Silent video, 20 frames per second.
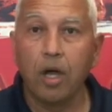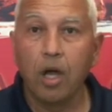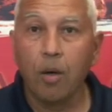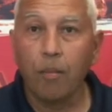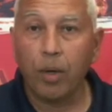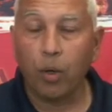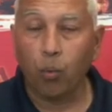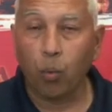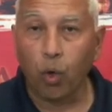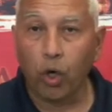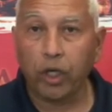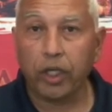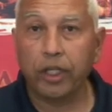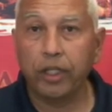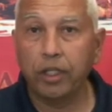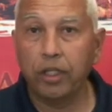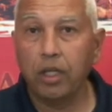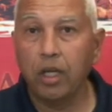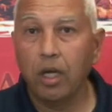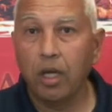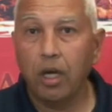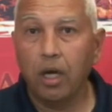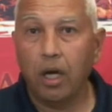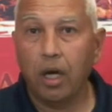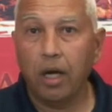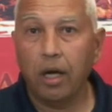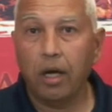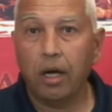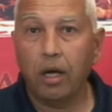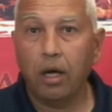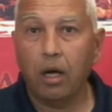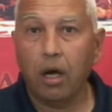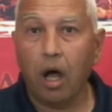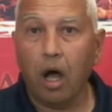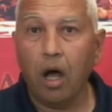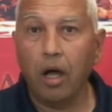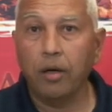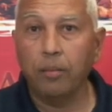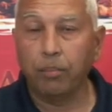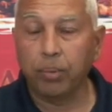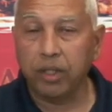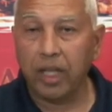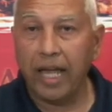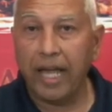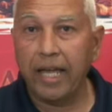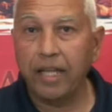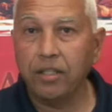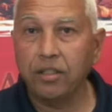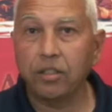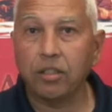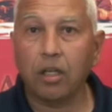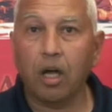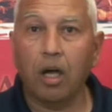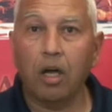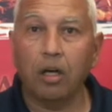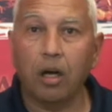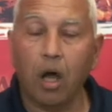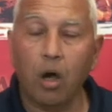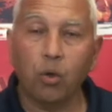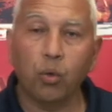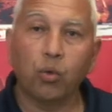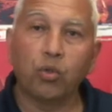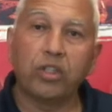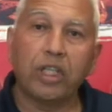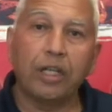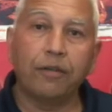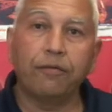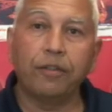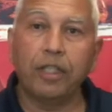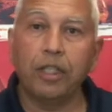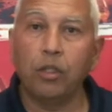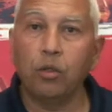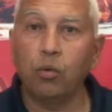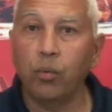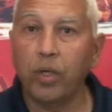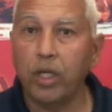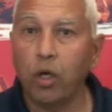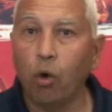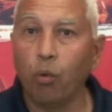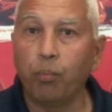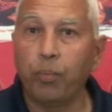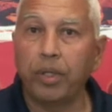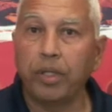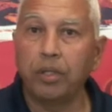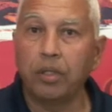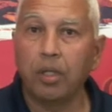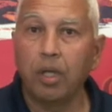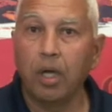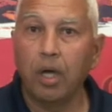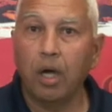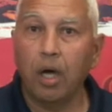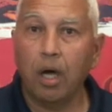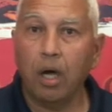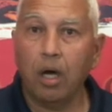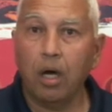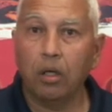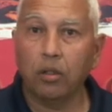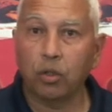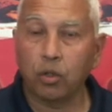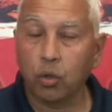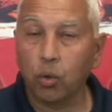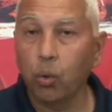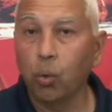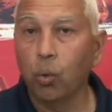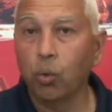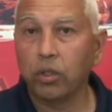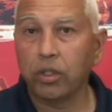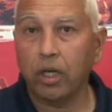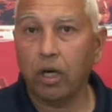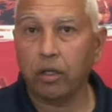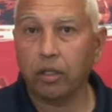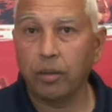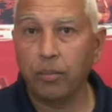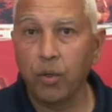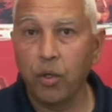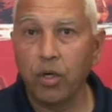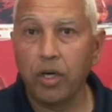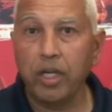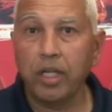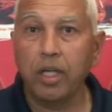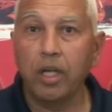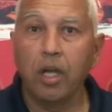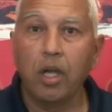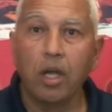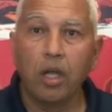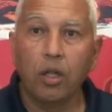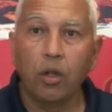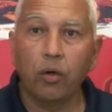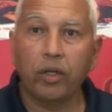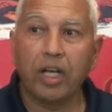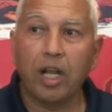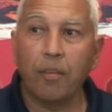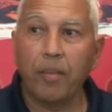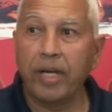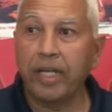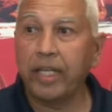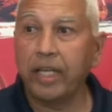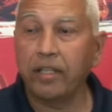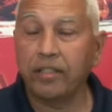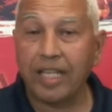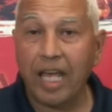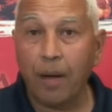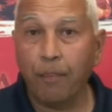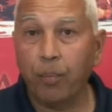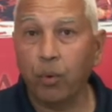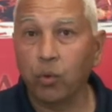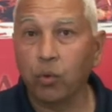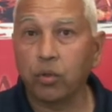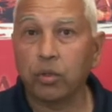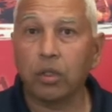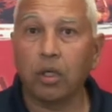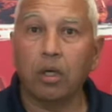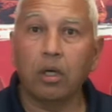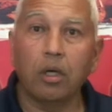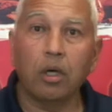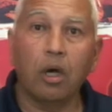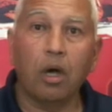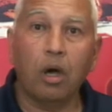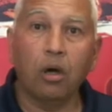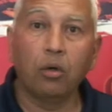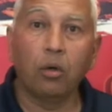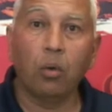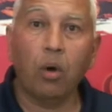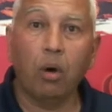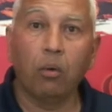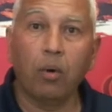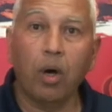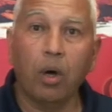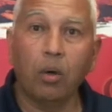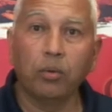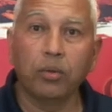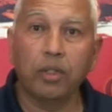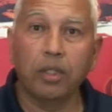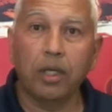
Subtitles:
been working on plans on how to safely reopen the schools in our community, looking at many examples around